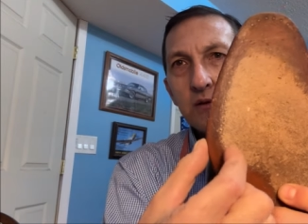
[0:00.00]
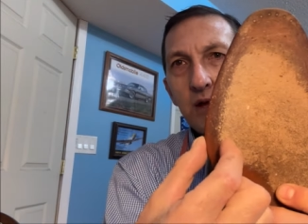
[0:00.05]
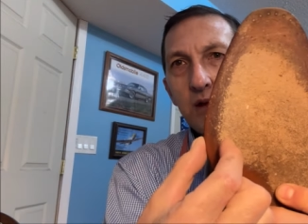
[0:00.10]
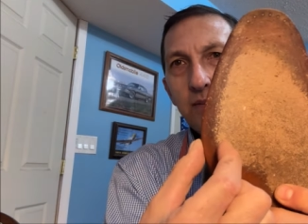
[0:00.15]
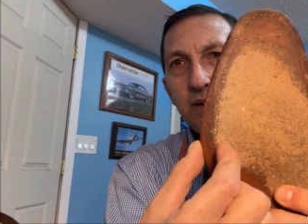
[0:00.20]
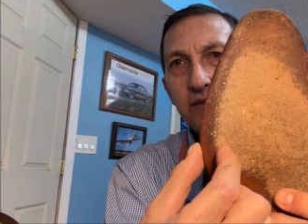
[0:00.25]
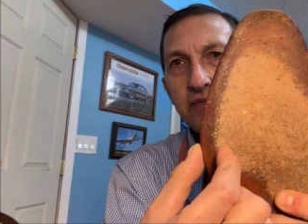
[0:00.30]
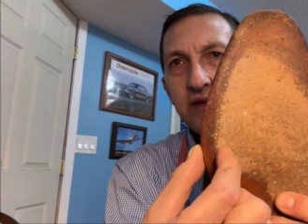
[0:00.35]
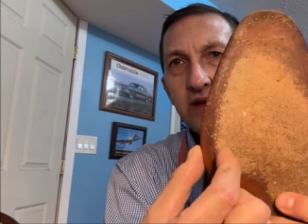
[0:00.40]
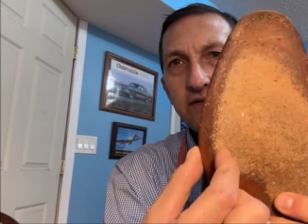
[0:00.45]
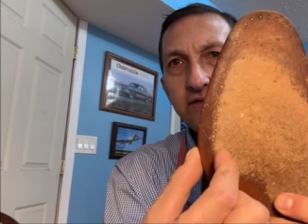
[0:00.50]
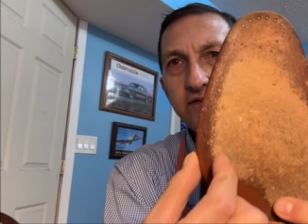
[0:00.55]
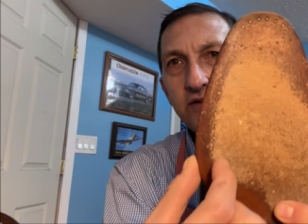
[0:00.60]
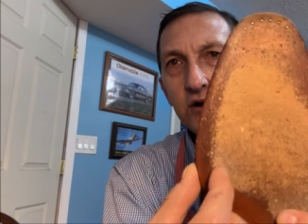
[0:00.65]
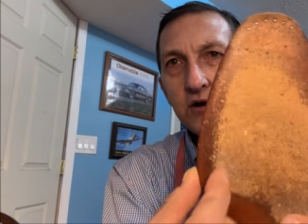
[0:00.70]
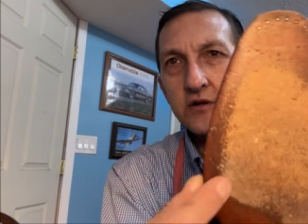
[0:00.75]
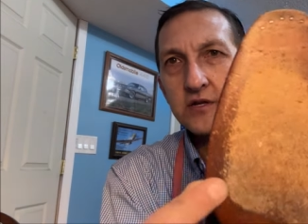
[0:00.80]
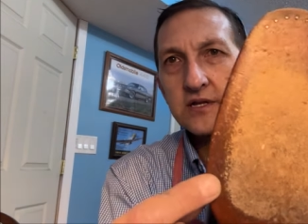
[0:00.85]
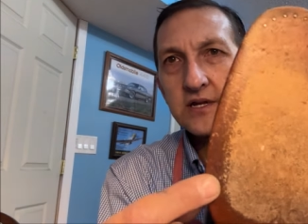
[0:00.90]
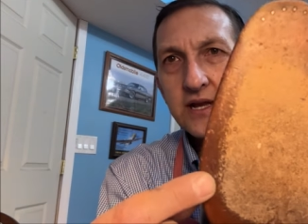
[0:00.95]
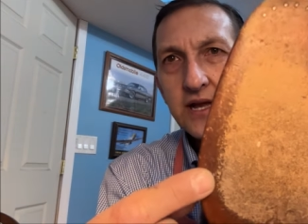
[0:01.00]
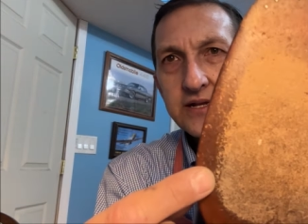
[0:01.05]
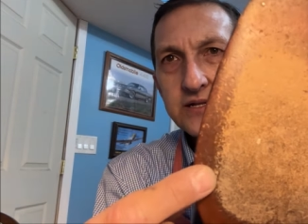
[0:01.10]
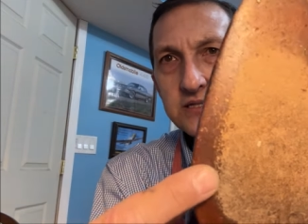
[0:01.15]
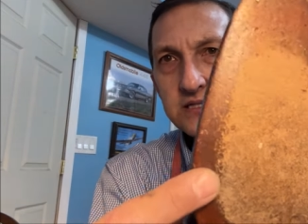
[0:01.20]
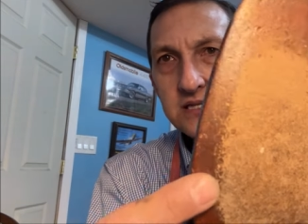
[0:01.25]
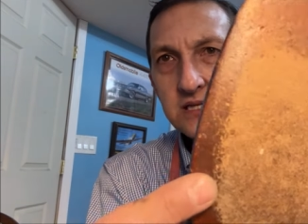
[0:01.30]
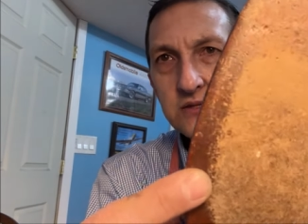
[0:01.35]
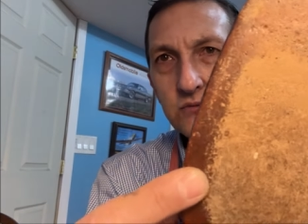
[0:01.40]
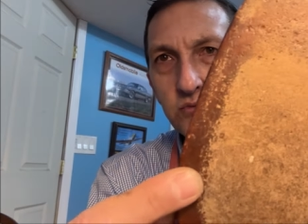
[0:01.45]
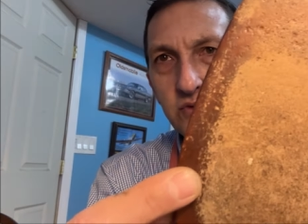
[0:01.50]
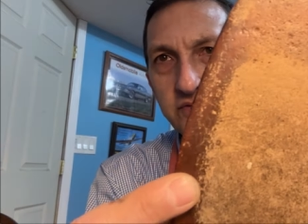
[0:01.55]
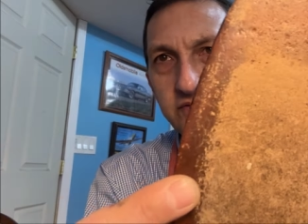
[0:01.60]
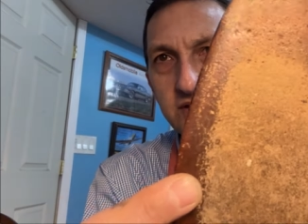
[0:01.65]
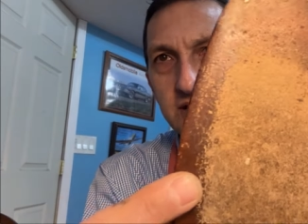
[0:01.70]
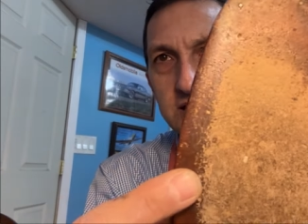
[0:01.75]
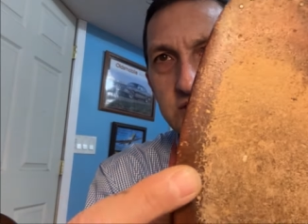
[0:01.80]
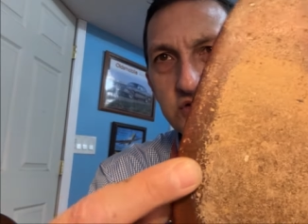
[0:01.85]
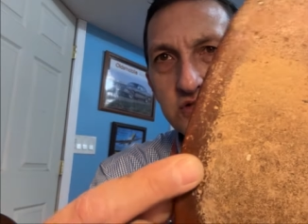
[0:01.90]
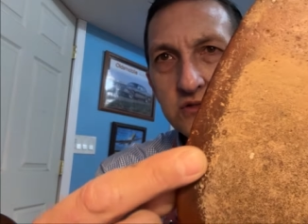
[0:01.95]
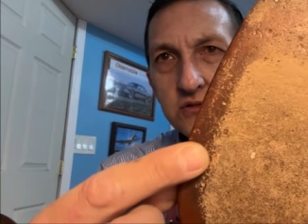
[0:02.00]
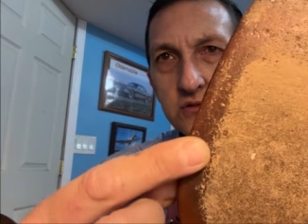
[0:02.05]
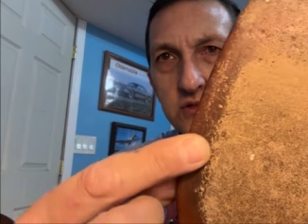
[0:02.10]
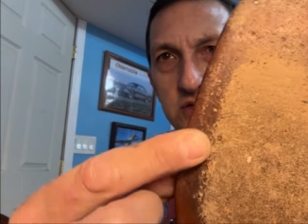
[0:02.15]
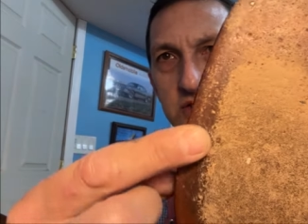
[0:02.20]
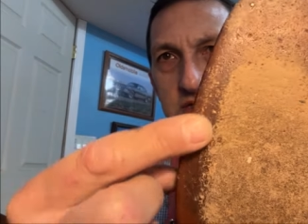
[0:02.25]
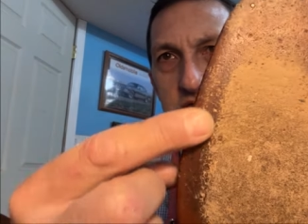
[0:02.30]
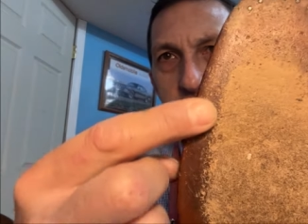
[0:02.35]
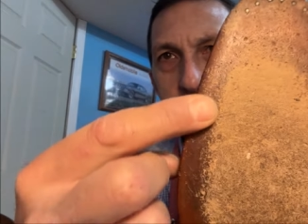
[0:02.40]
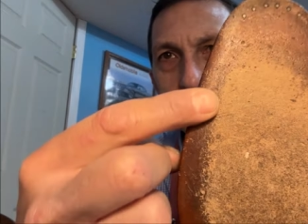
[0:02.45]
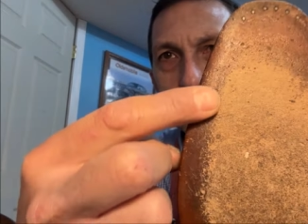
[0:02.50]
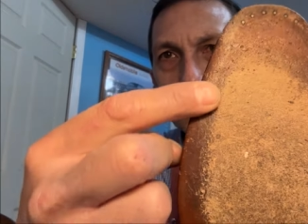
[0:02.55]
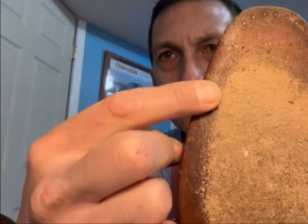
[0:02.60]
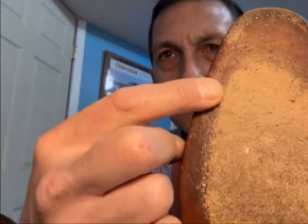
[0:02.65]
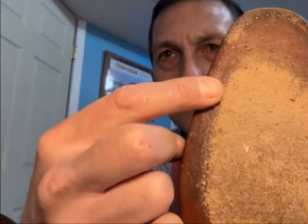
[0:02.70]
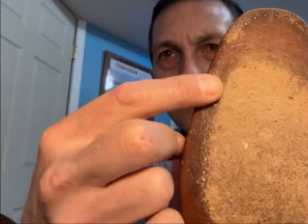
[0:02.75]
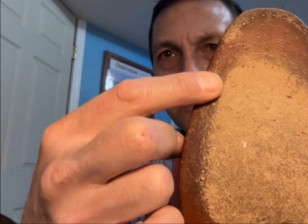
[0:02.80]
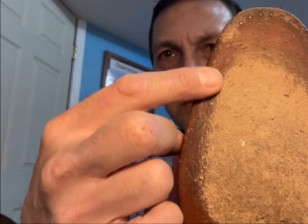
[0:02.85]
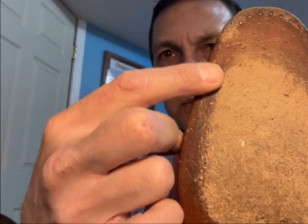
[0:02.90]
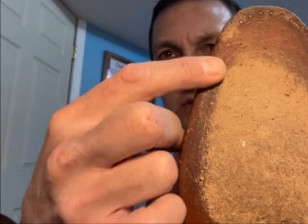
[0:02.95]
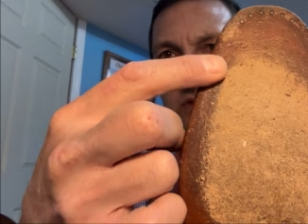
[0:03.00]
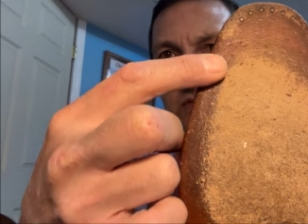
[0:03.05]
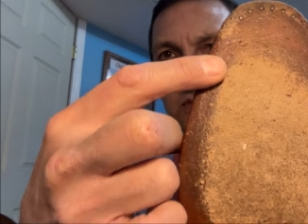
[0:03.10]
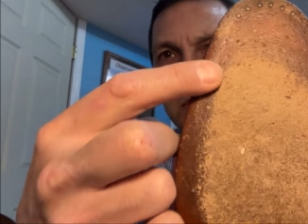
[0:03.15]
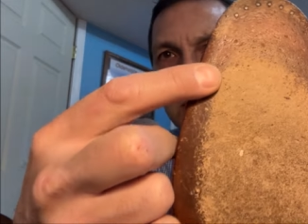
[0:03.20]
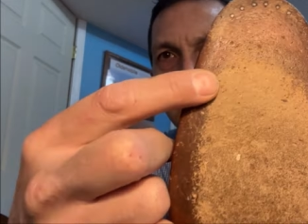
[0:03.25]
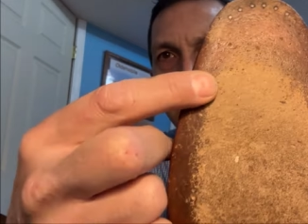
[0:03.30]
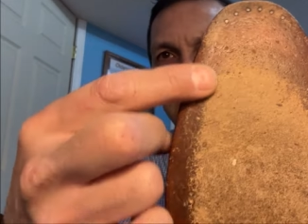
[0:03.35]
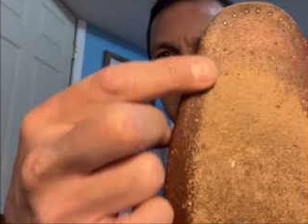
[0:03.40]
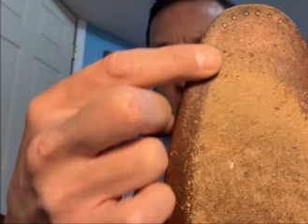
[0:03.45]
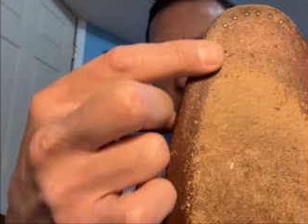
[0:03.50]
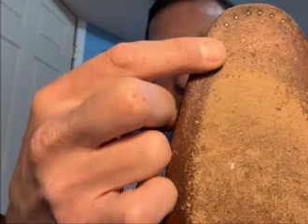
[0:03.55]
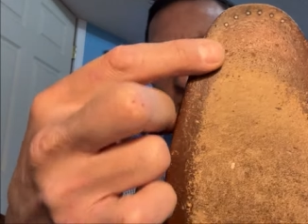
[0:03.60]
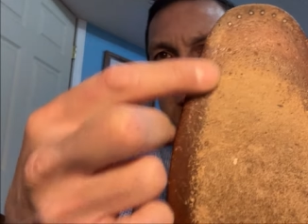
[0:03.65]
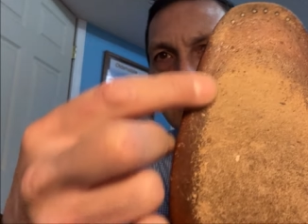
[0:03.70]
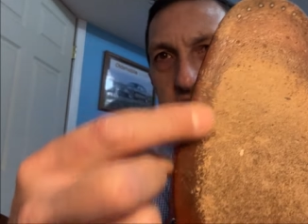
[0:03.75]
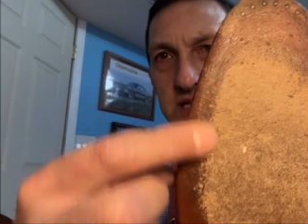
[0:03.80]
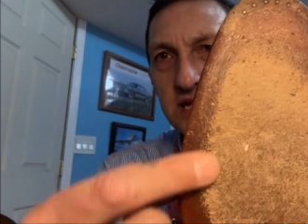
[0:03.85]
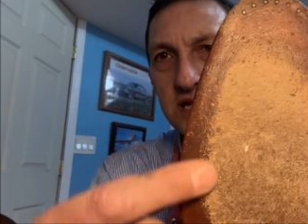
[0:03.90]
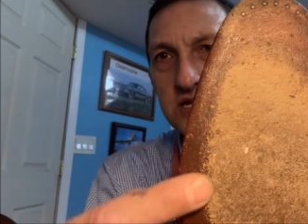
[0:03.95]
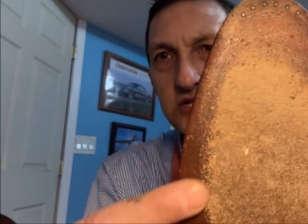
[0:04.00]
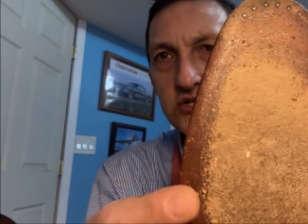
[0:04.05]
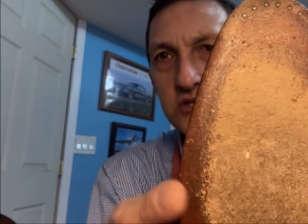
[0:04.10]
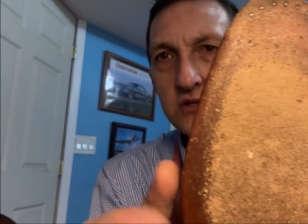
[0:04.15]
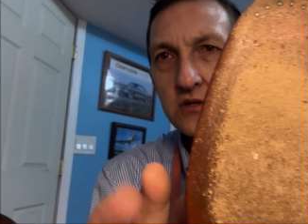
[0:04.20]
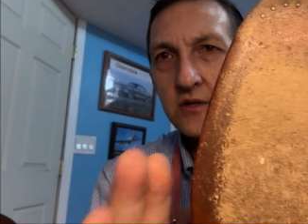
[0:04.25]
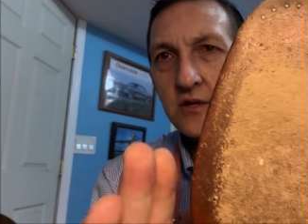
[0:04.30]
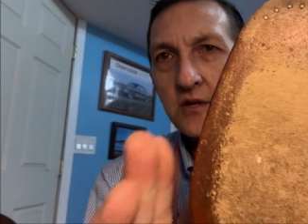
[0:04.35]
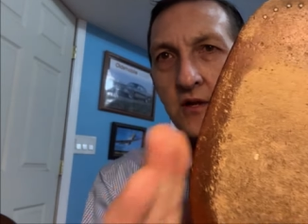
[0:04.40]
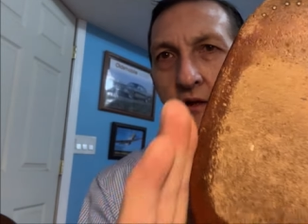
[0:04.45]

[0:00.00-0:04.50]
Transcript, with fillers: about that far. You can kind of see the reflection. You can see the, the, the indentation.